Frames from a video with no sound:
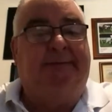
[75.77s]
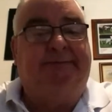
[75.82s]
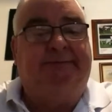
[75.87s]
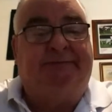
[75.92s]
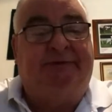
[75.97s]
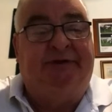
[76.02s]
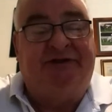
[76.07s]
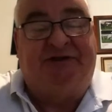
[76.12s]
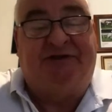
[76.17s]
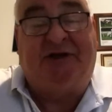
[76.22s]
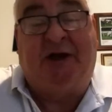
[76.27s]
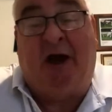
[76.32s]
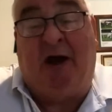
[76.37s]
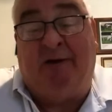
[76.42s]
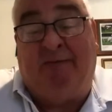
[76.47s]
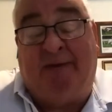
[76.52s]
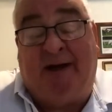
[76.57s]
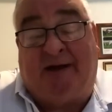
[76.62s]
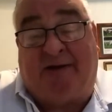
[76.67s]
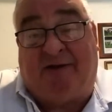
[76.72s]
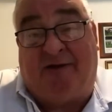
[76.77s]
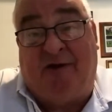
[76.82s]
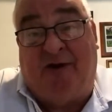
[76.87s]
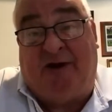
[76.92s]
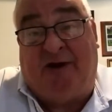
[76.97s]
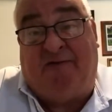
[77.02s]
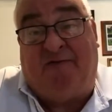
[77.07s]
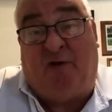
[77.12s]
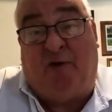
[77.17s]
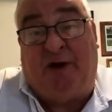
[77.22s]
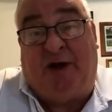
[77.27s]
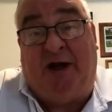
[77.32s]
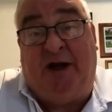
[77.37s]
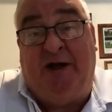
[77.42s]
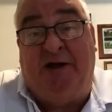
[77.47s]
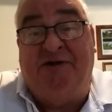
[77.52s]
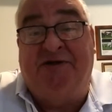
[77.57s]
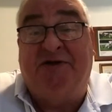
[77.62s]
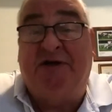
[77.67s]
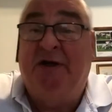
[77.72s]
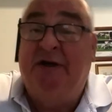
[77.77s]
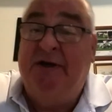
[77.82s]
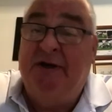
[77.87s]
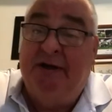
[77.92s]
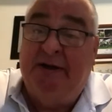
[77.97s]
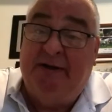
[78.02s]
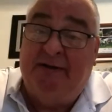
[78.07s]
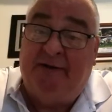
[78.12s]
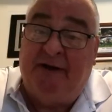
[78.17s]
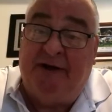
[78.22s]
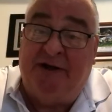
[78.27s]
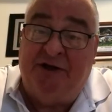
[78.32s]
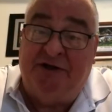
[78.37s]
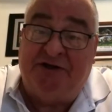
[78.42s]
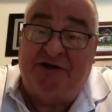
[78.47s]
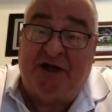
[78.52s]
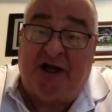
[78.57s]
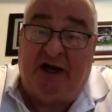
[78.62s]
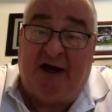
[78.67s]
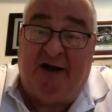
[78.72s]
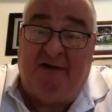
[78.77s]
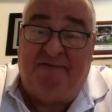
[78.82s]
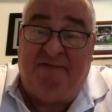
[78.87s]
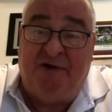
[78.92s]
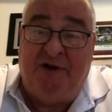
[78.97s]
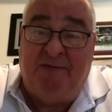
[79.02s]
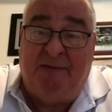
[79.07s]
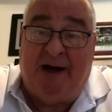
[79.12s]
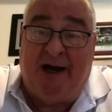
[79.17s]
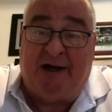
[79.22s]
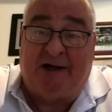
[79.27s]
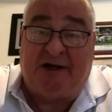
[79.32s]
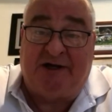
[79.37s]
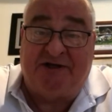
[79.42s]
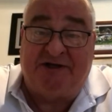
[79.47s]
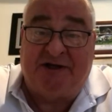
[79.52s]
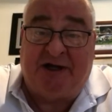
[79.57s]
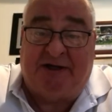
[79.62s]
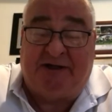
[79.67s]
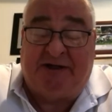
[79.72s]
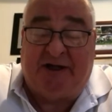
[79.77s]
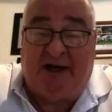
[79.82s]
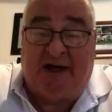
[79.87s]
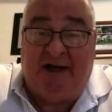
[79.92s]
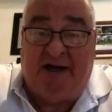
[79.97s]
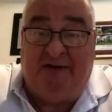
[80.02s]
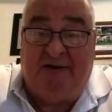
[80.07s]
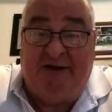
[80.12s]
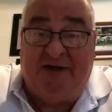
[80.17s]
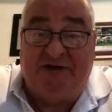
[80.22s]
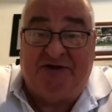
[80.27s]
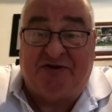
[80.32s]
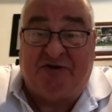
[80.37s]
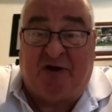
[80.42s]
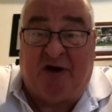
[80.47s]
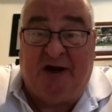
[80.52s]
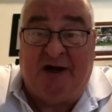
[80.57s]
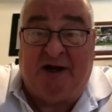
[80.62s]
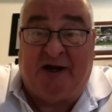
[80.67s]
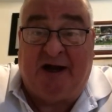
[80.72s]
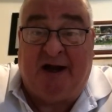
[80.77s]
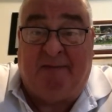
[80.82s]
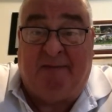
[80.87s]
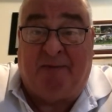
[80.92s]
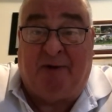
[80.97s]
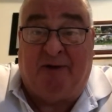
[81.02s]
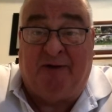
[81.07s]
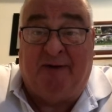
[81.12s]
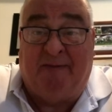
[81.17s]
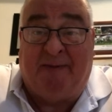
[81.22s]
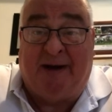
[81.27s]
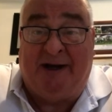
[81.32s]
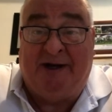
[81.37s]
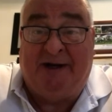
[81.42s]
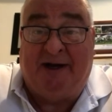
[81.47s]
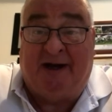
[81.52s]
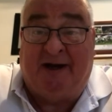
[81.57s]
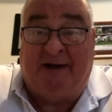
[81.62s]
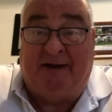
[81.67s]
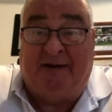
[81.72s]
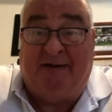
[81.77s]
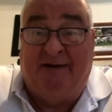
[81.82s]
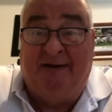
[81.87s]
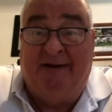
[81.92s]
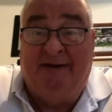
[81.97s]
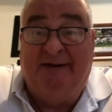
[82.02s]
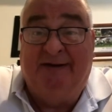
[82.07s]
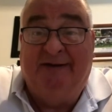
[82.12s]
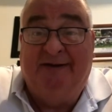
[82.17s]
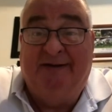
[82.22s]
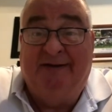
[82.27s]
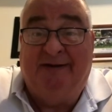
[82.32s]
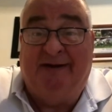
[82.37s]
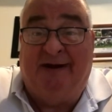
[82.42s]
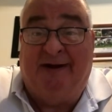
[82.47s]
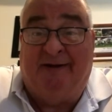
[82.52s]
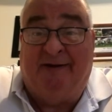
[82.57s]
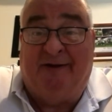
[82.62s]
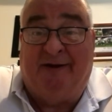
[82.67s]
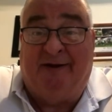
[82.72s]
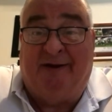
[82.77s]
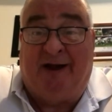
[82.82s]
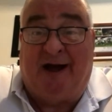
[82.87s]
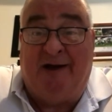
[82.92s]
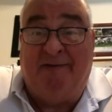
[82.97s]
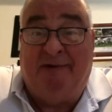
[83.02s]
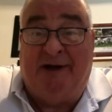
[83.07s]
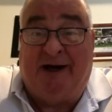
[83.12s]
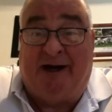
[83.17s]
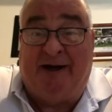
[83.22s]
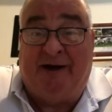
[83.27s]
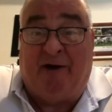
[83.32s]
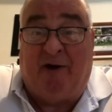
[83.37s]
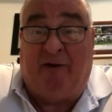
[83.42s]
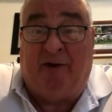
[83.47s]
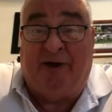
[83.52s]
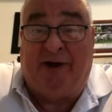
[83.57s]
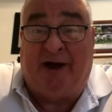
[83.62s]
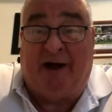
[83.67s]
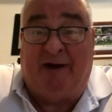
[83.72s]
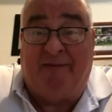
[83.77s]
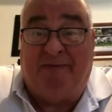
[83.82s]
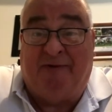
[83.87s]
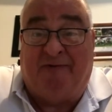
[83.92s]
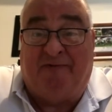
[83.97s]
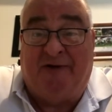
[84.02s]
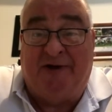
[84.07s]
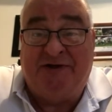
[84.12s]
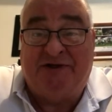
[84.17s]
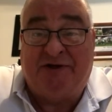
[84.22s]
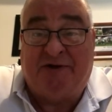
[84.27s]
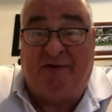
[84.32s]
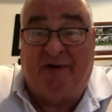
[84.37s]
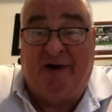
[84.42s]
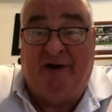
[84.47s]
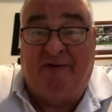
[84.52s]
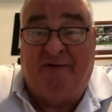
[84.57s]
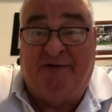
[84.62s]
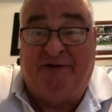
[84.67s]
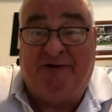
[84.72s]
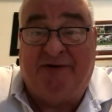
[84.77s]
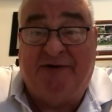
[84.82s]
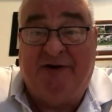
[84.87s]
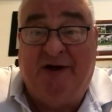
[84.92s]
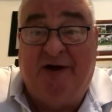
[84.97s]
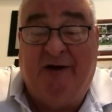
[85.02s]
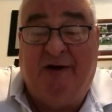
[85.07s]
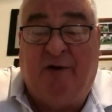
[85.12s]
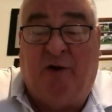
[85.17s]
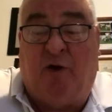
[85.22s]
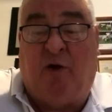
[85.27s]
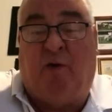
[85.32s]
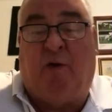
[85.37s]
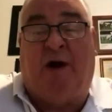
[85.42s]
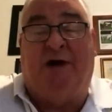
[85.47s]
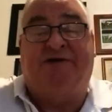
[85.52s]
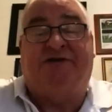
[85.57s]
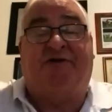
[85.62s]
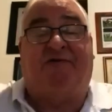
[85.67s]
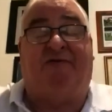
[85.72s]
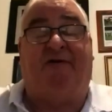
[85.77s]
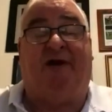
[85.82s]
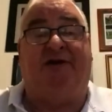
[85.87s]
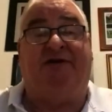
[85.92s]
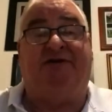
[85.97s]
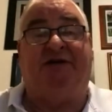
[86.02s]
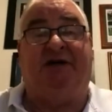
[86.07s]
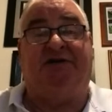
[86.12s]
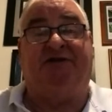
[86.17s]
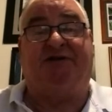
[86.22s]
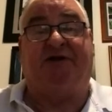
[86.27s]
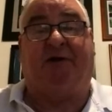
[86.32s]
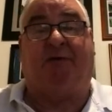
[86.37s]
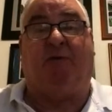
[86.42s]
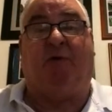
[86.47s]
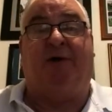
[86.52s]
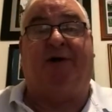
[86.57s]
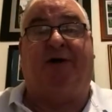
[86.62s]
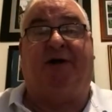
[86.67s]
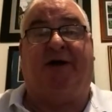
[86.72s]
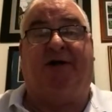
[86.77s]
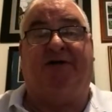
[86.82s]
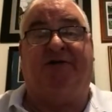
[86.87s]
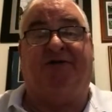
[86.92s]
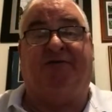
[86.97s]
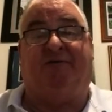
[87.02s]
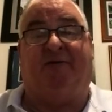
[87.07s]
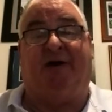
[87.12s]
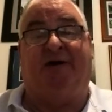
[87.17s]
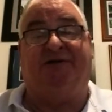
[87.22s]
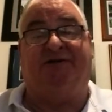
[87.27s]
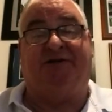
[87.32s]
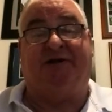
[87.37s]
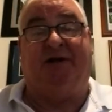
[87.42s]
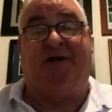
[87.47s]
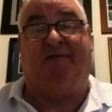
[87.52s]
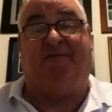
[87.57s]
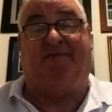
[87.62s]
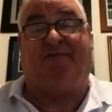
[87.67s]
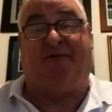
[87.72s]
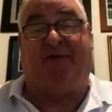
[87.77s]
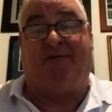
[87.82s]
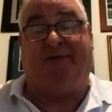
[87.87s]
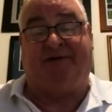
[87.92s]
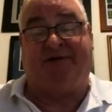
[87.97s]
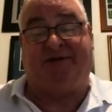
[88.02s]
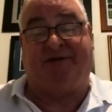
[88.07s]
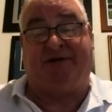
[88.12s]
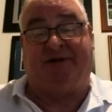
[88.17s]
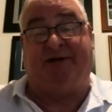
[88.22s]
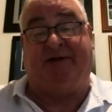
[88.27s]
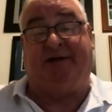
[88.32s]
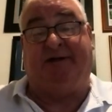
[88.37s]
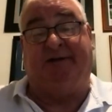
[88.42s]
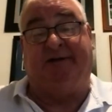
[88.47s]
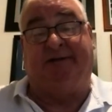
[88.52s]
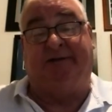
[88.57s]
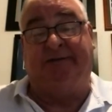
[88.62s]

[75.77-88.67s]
and this is going back 30, 40 years, they used to have Newmarket Saturday and the Australian Cup on the Monday, the Labor Day holiday, Professor, and it was always a fantastic weekends of racing at Flemington.